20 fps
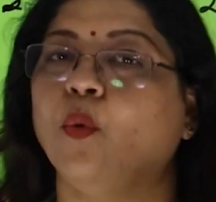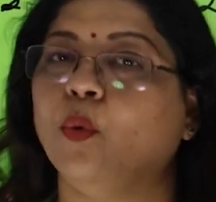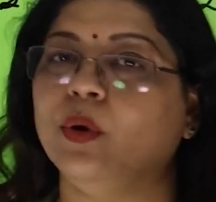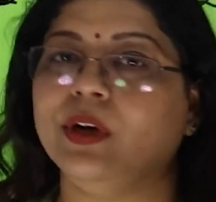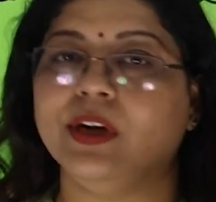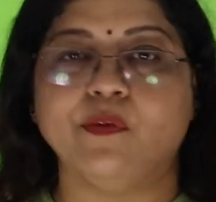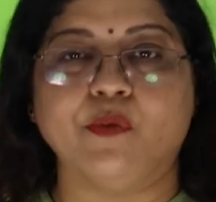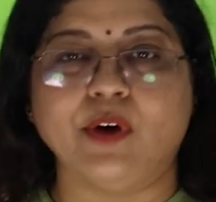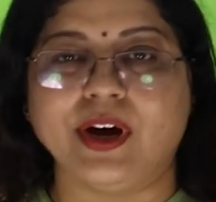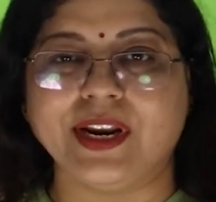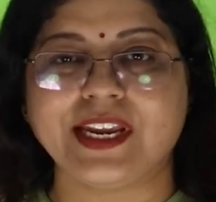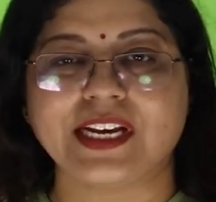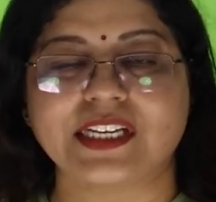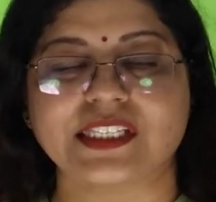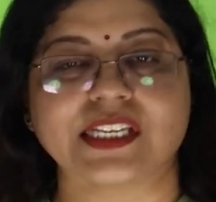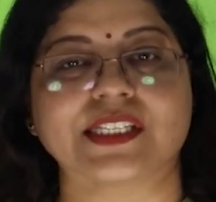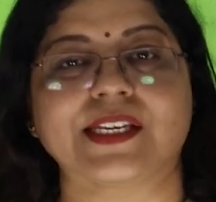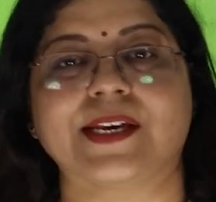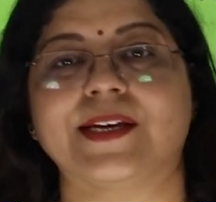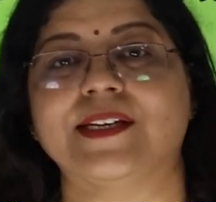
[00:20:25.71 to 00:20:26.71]
Only one
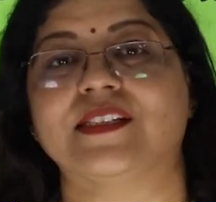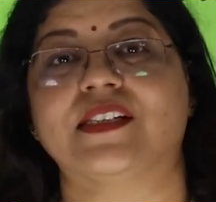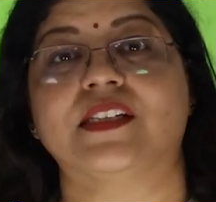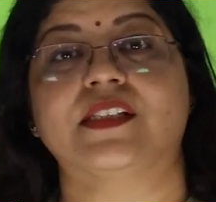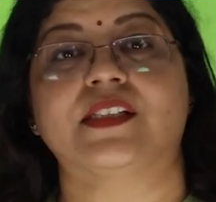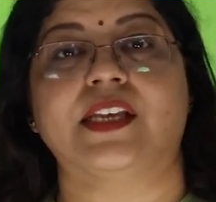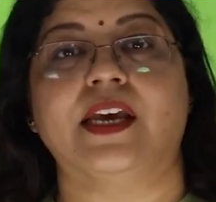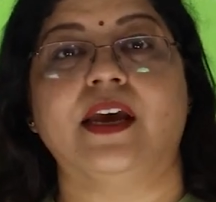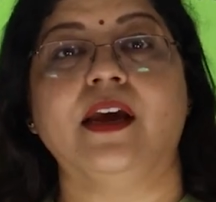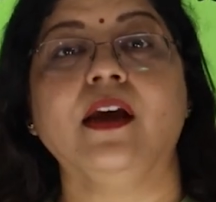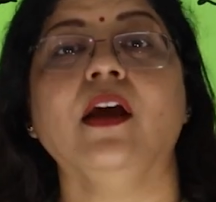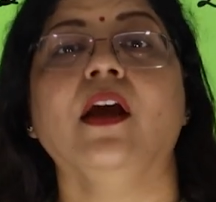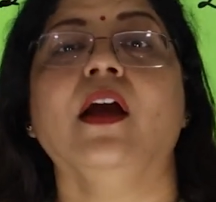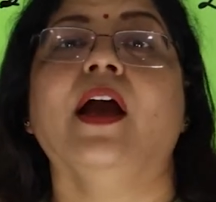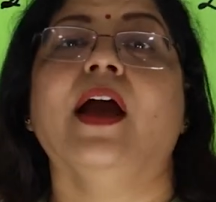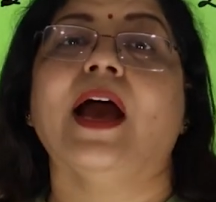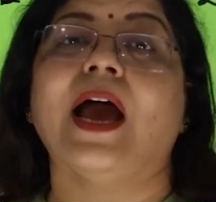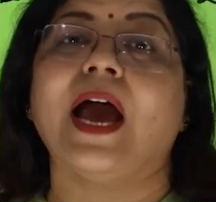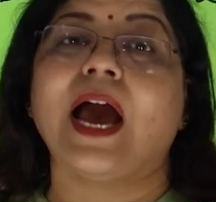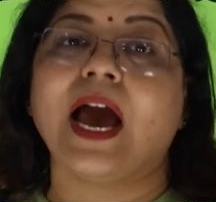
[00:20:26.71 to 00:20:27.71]
exercise is there,
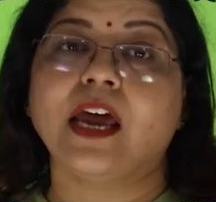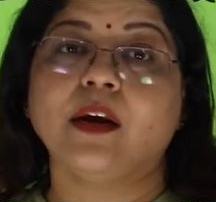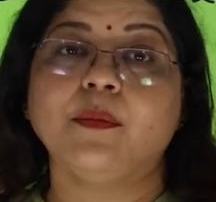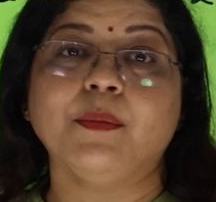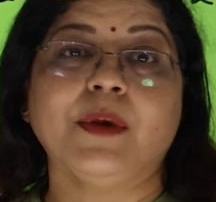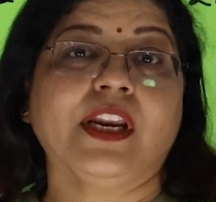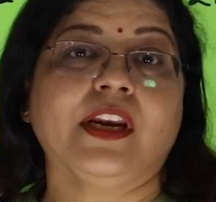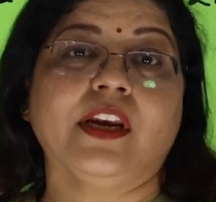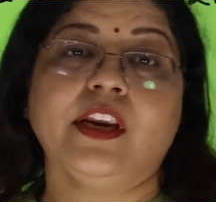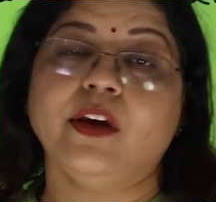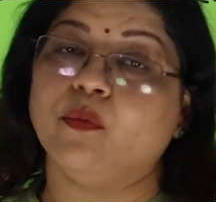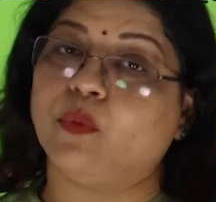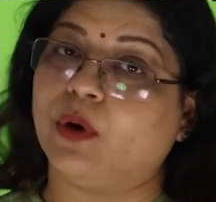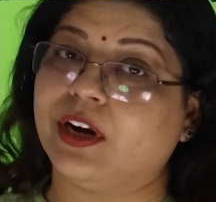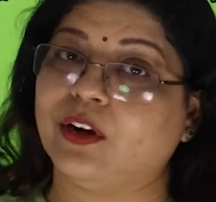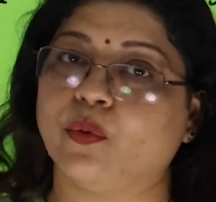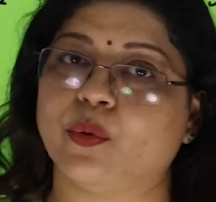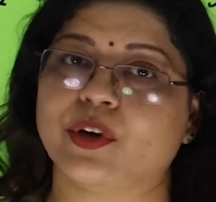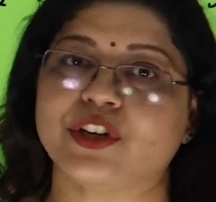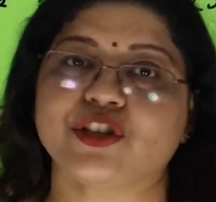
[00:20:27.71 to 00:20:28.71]
and mainly
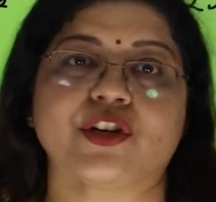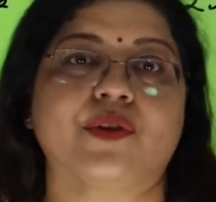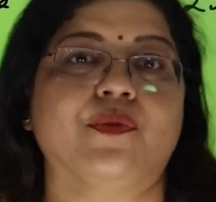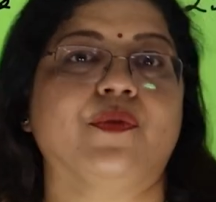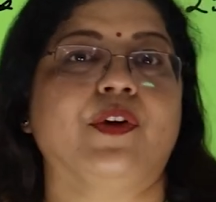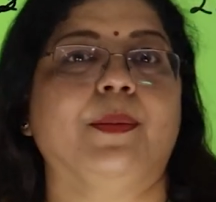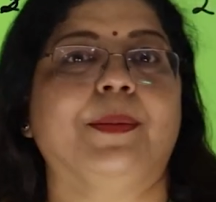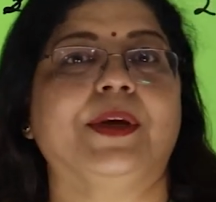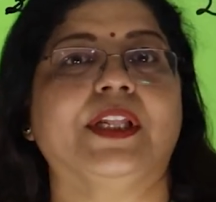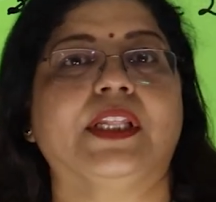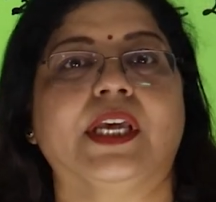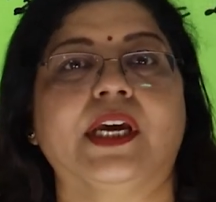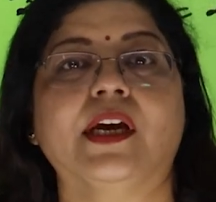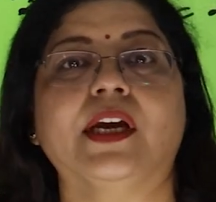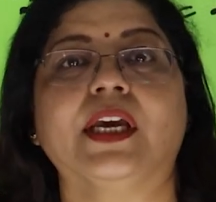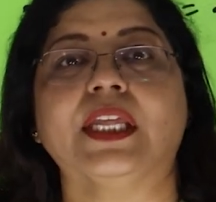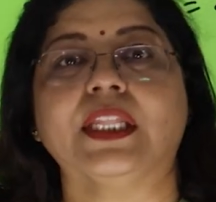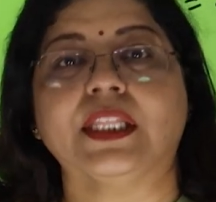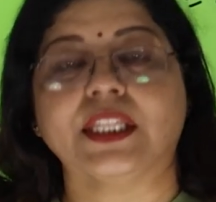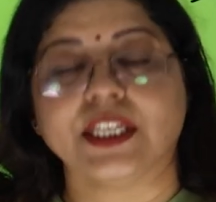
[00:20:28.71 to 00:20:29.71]
one question will be
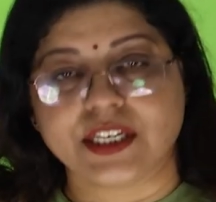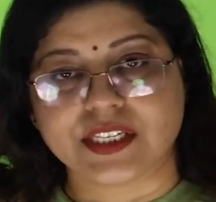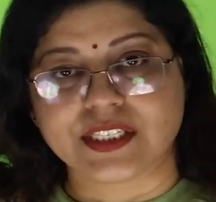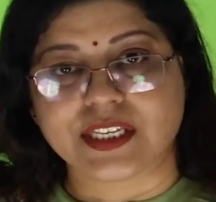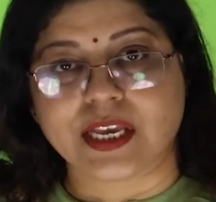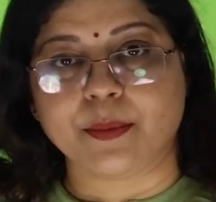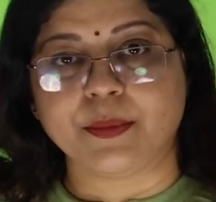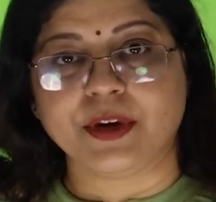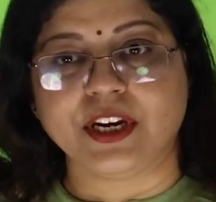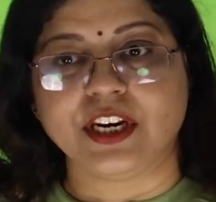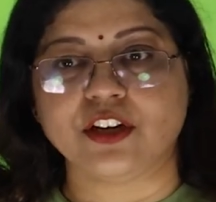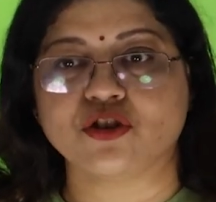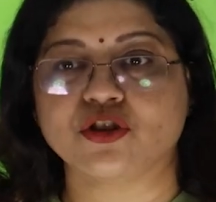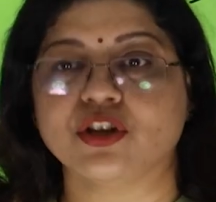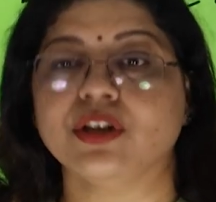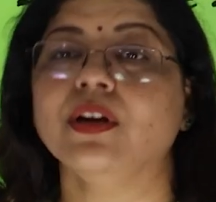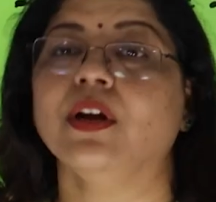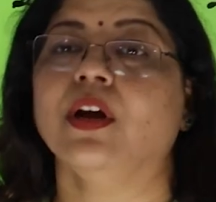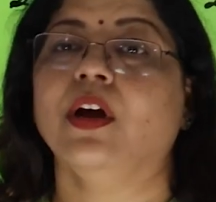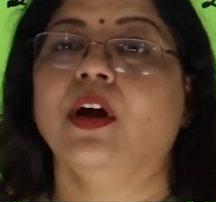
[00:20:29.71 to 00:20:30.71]
there in the
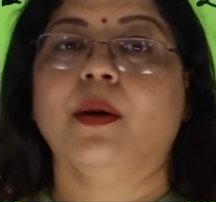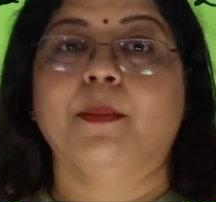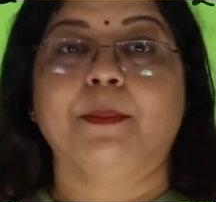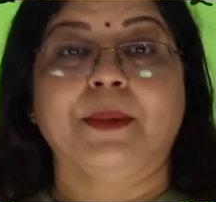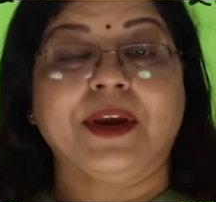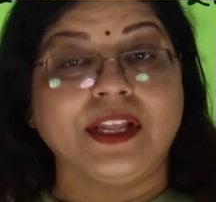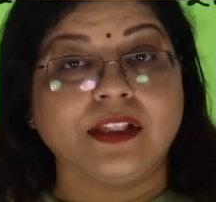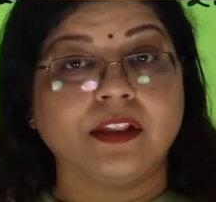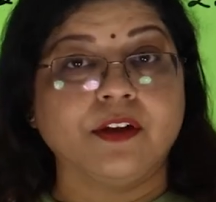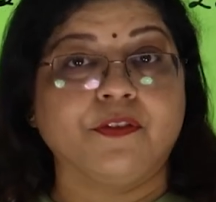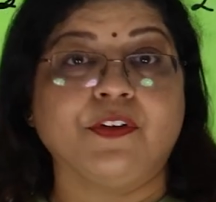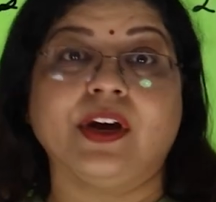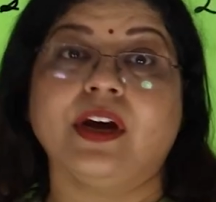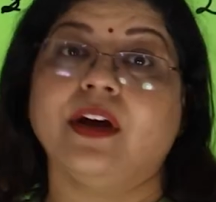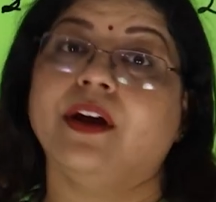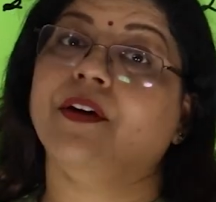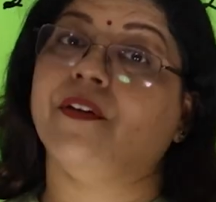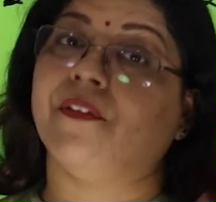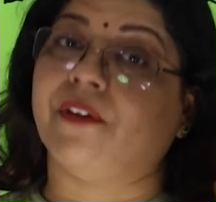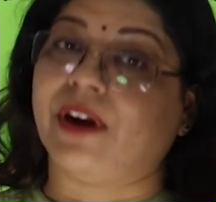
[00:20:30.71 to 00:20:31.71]
examination. Make the
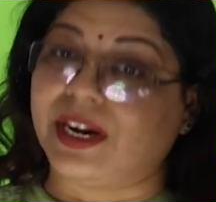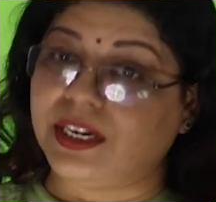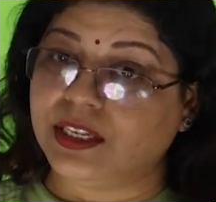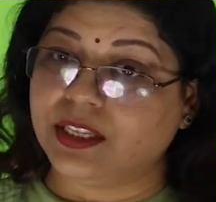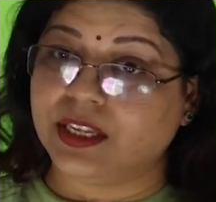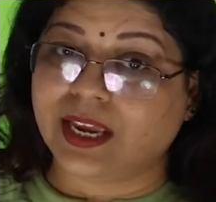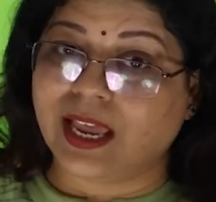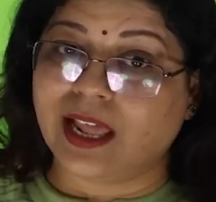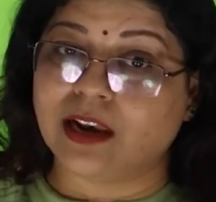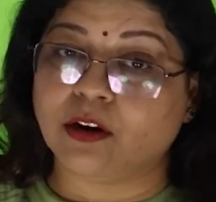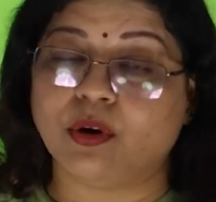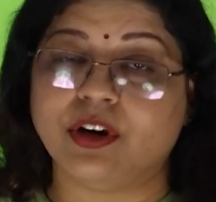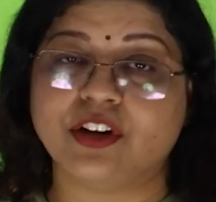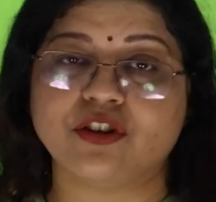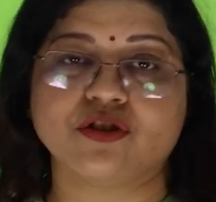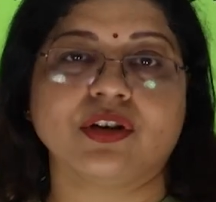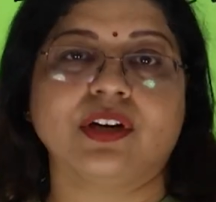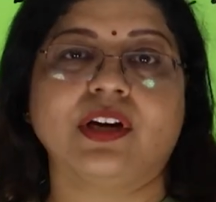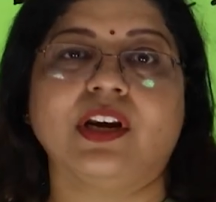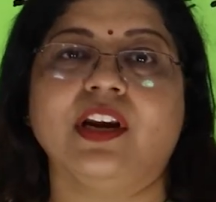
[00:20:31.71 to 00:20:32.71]
figure, write the
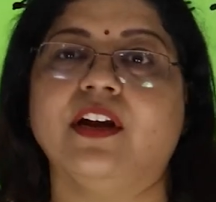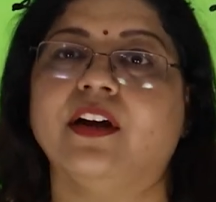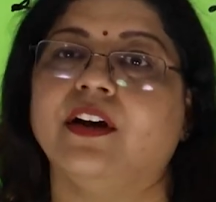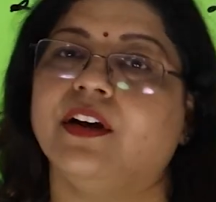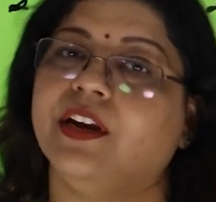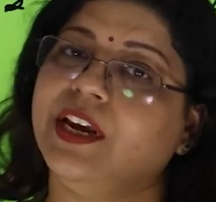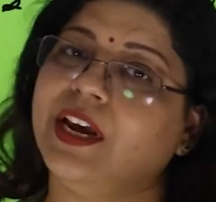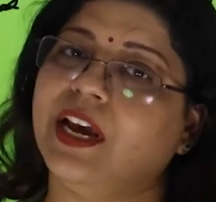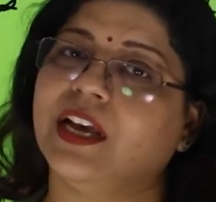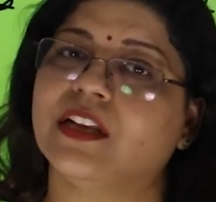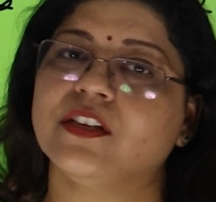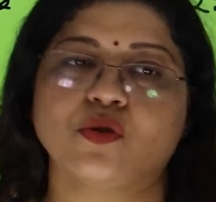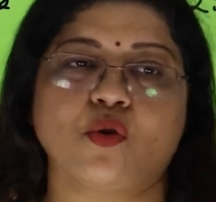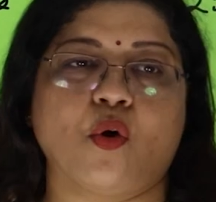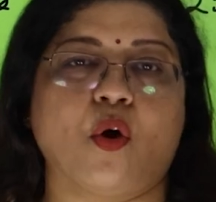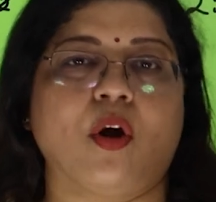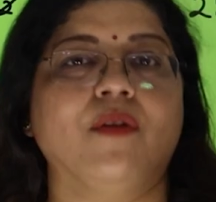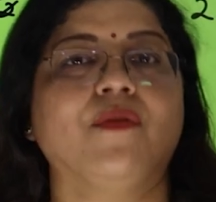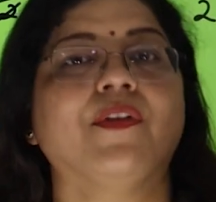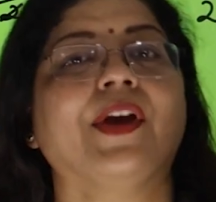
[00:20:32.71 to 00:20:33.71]
calculation clearly and
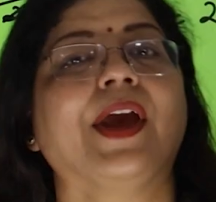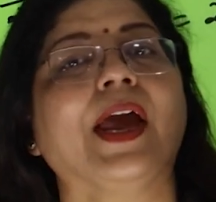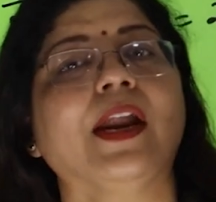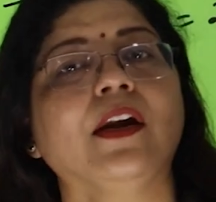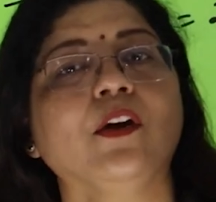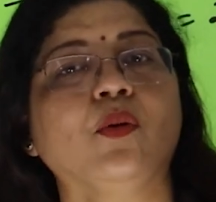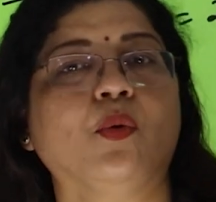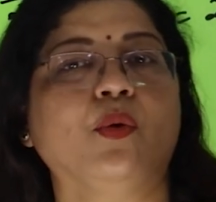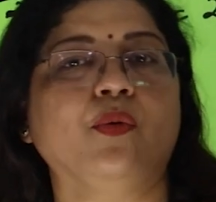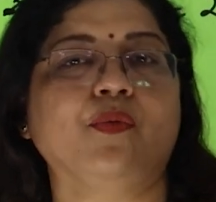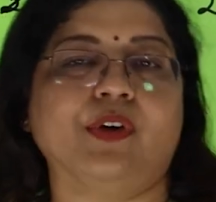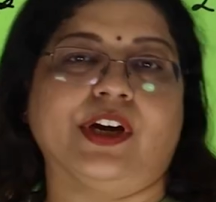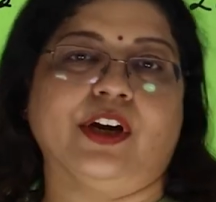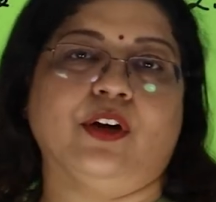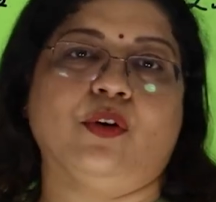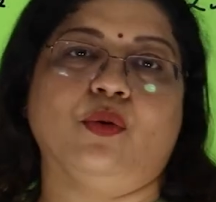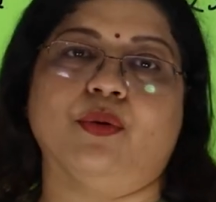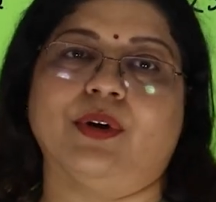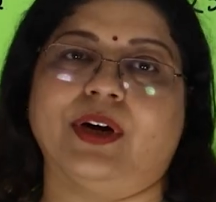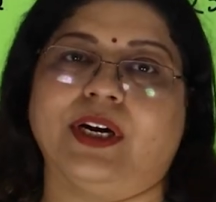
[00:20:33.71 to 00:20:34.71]
solve, and don't
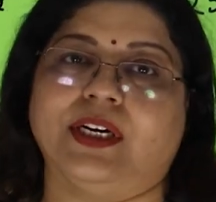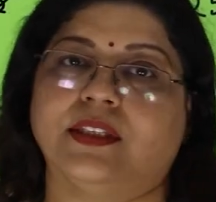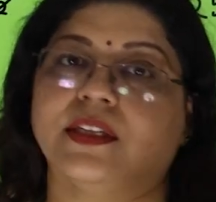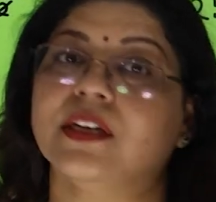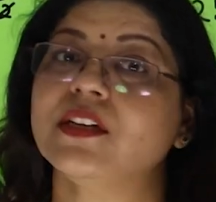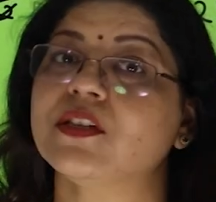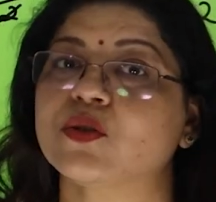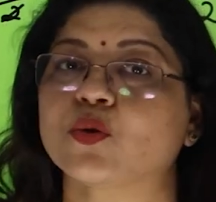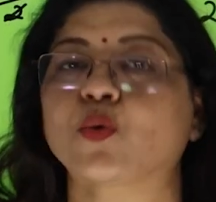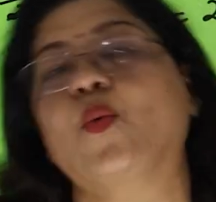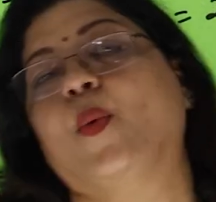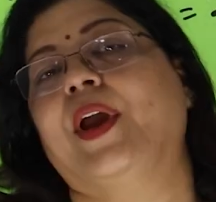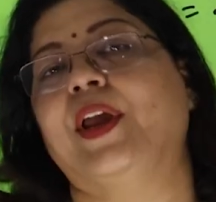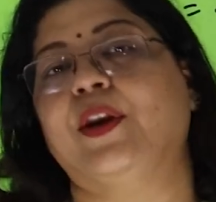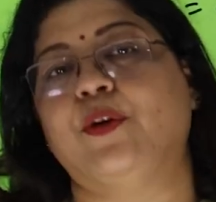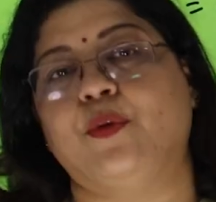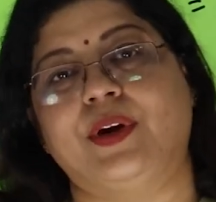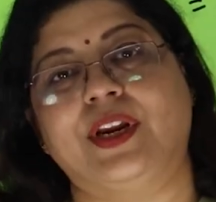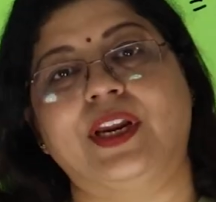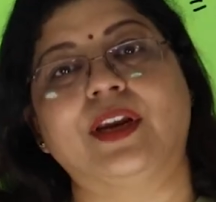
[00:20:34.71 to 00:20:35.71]
forget to write the square
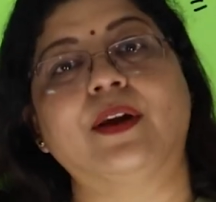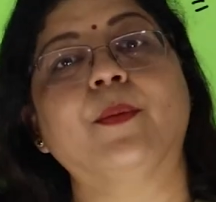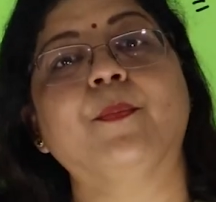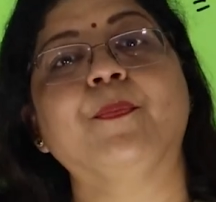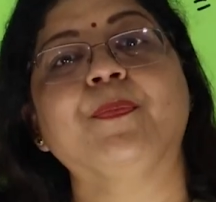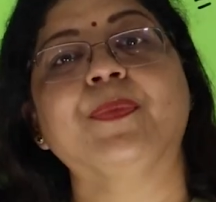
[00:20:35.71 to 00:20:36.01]
unit.